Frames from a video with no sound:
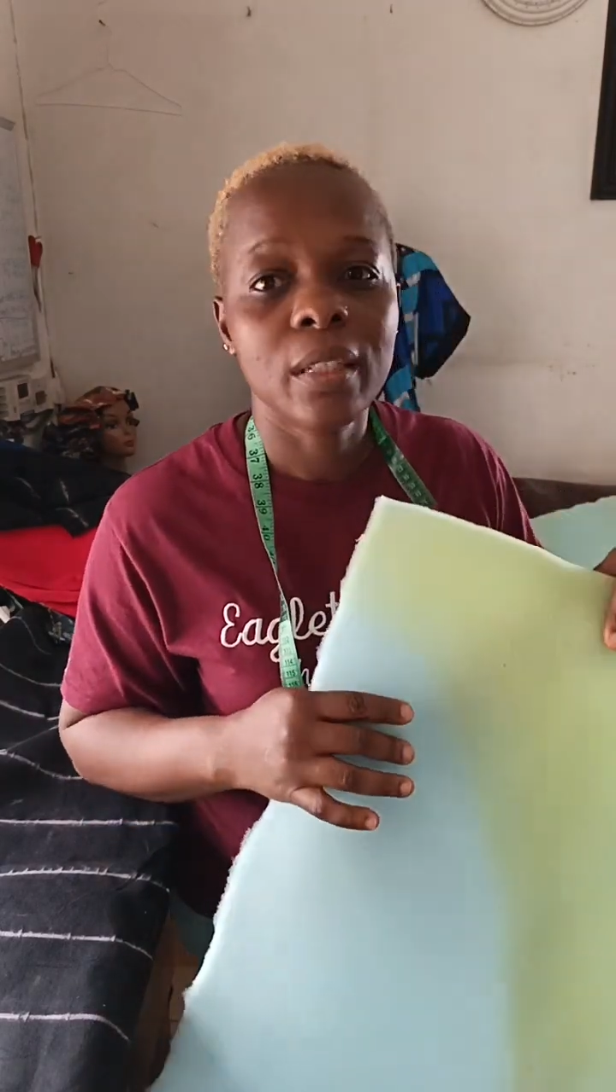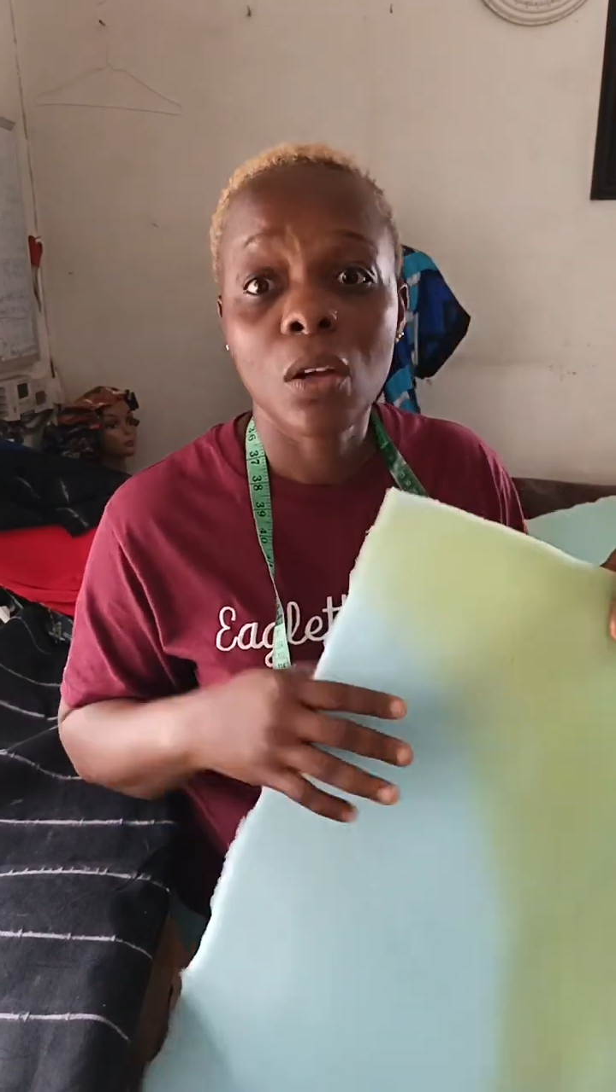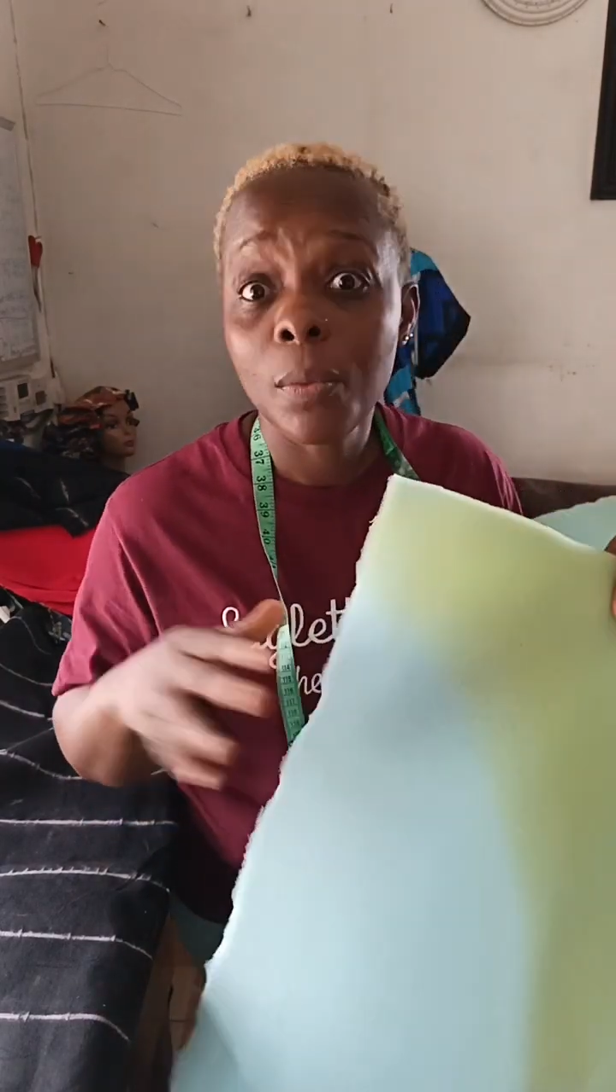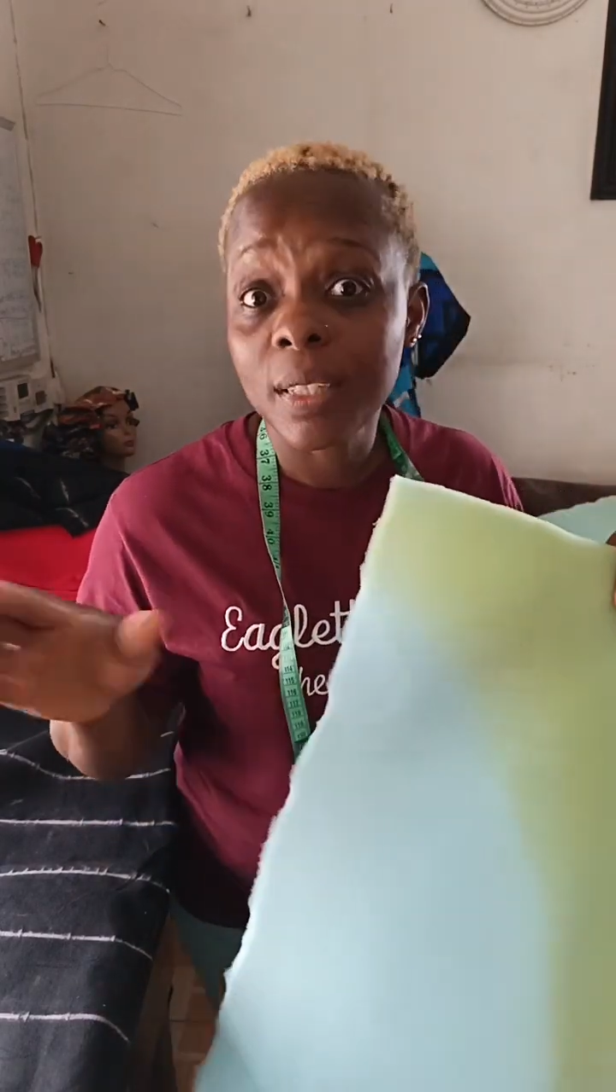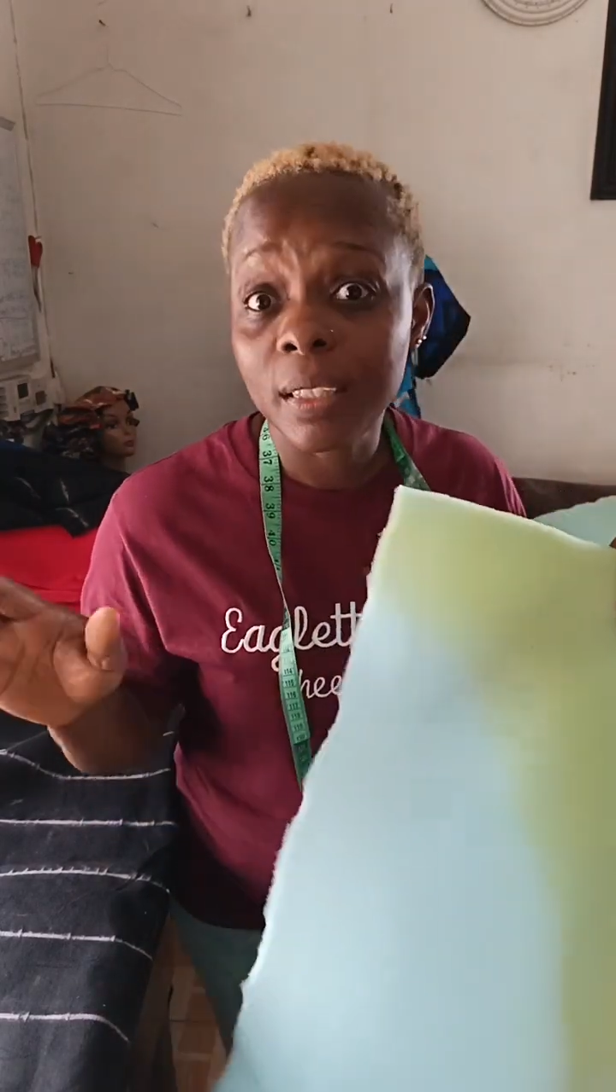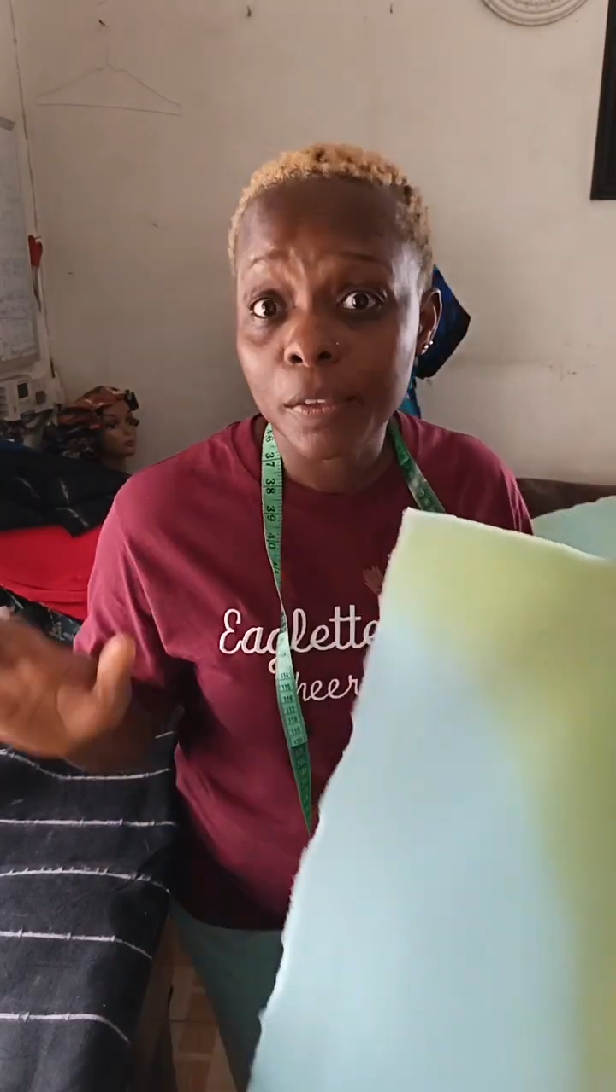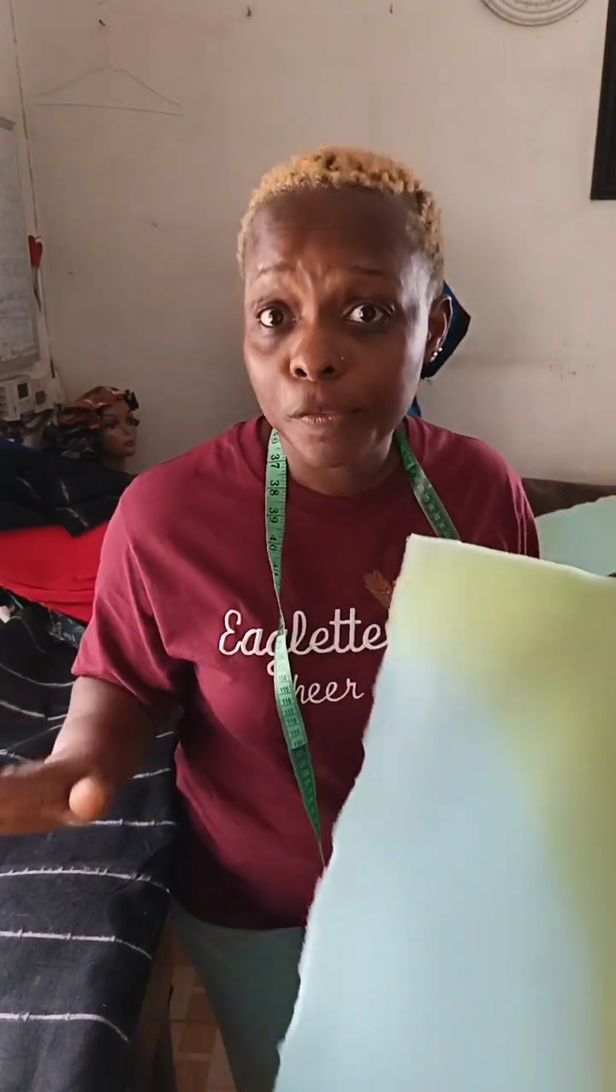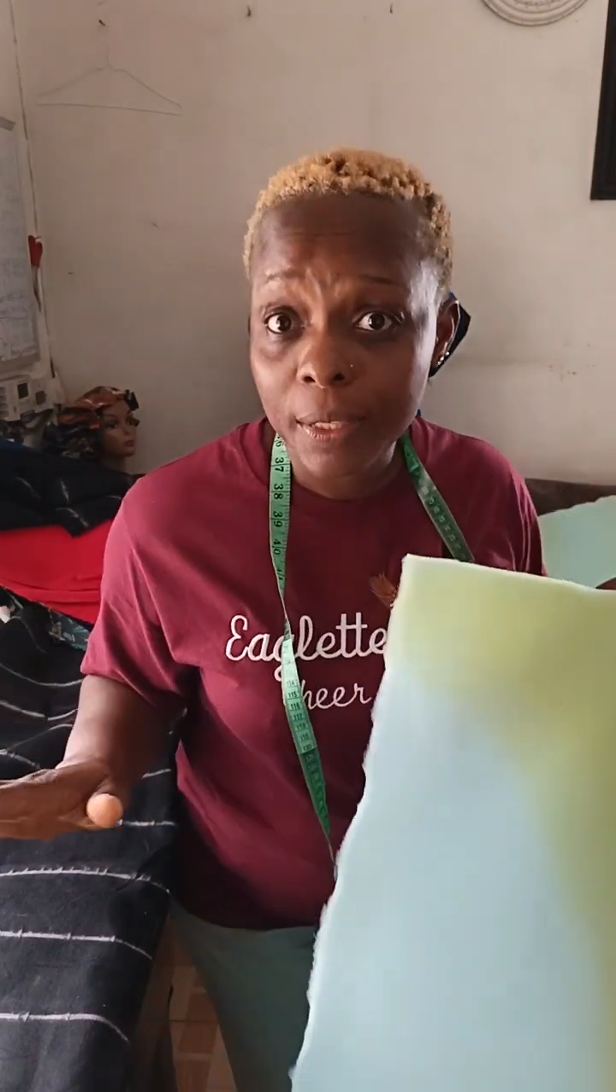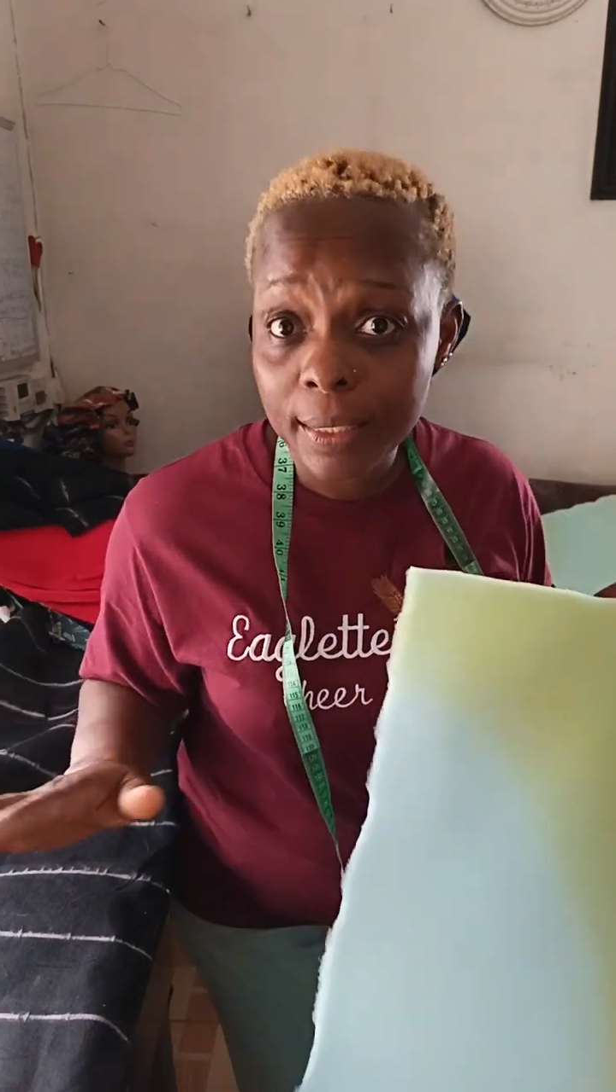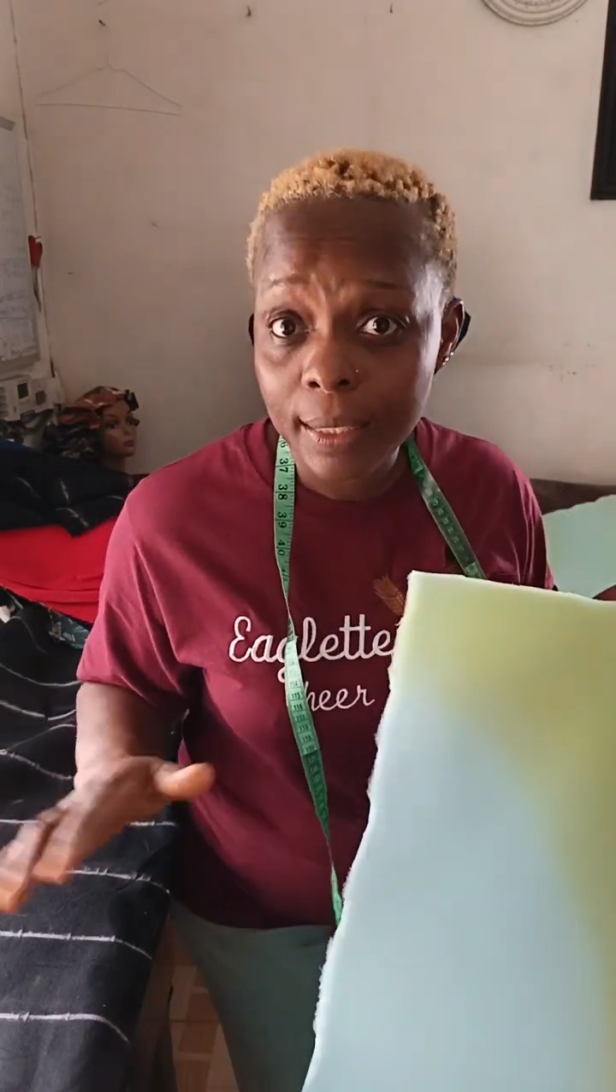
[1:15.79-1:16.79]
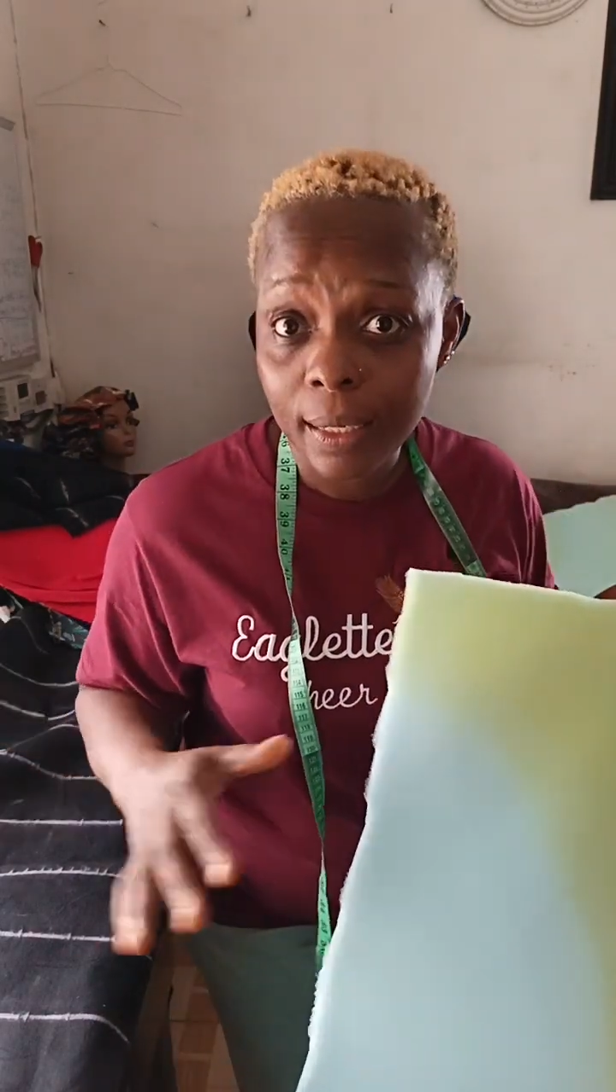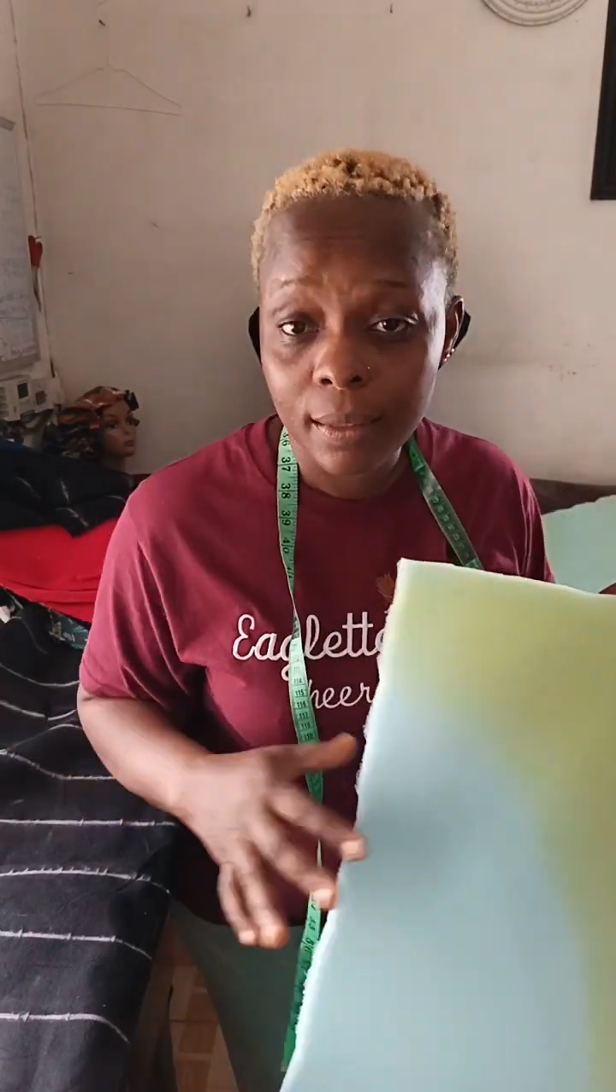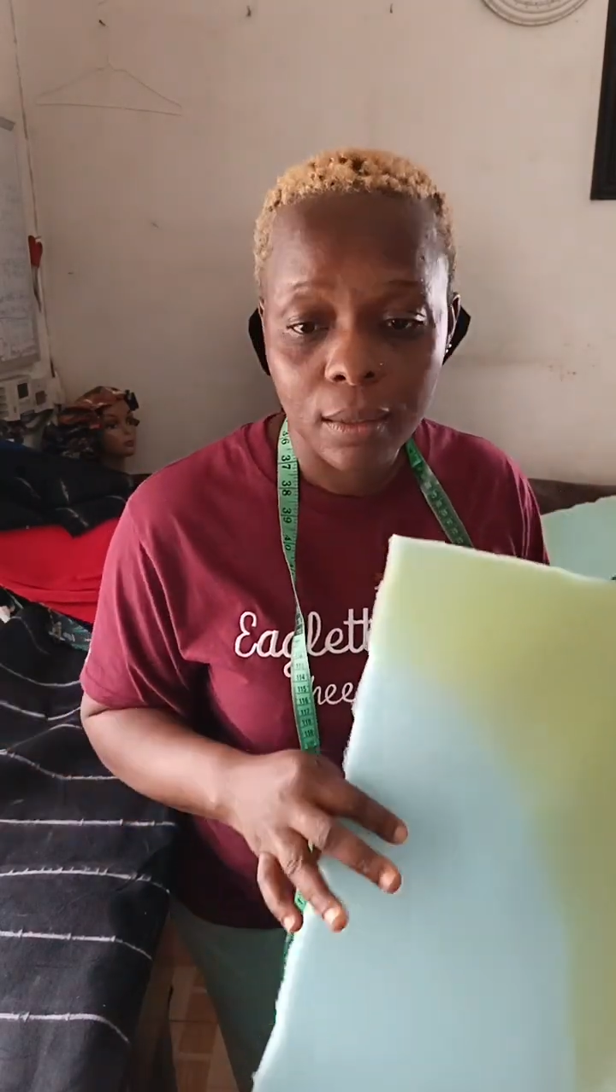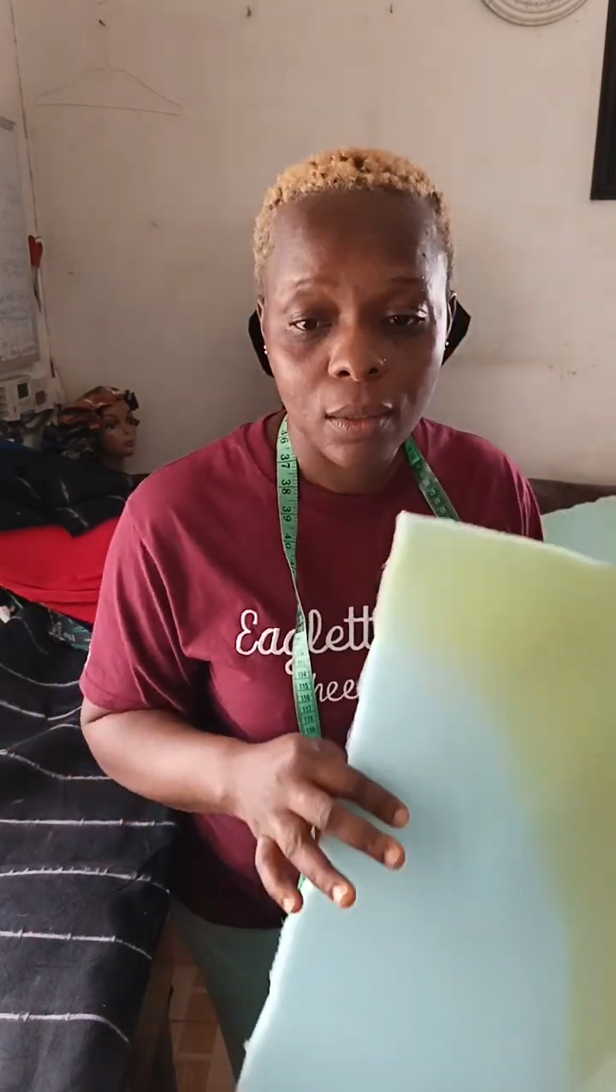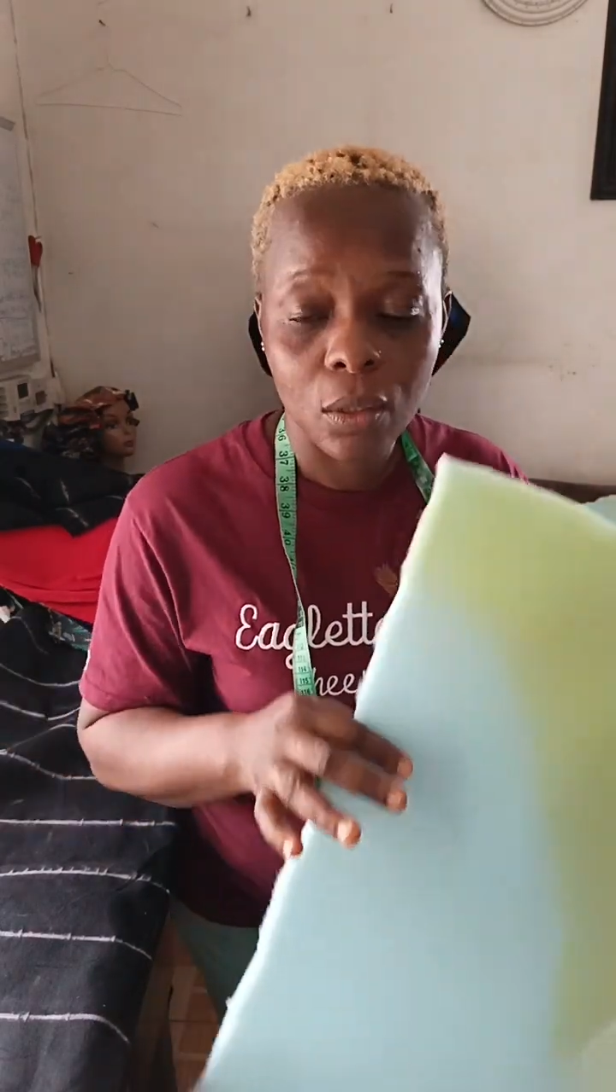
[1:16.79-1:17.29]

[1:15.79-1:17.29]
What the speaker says: it comes in different sizes.